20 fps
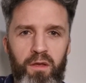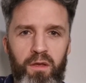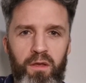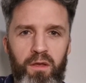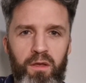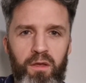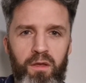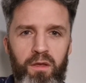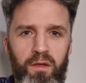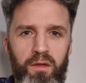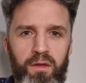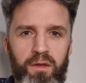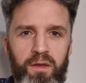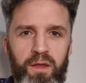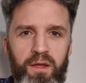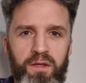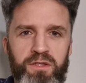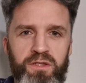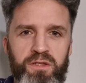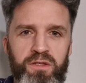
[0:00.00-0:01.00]

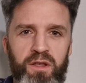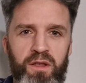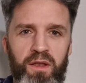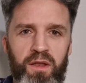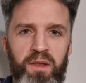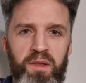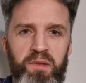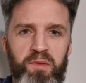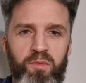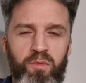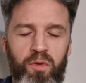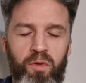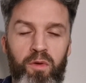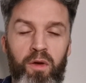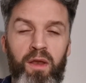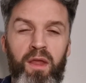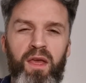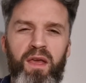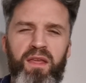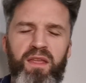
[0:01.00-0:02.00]
Nationalist
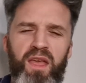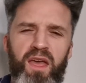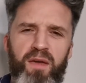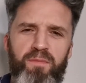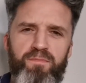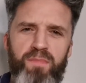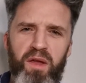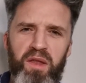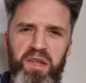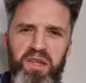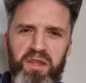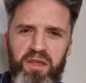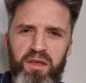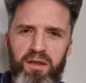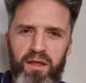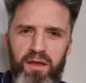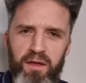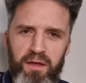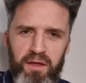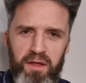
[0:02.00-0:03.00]
required. Yeah,
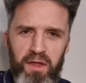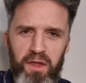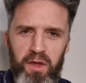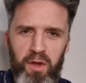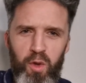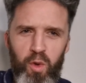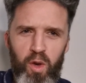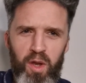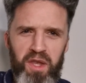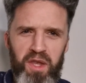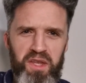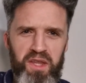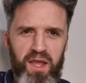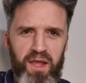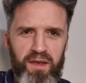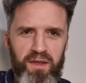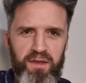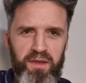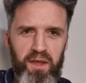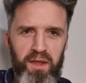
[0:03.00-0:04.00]
muscular
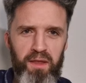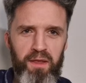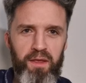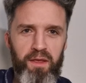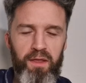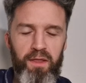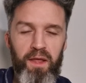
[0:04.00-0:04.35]
Christianity.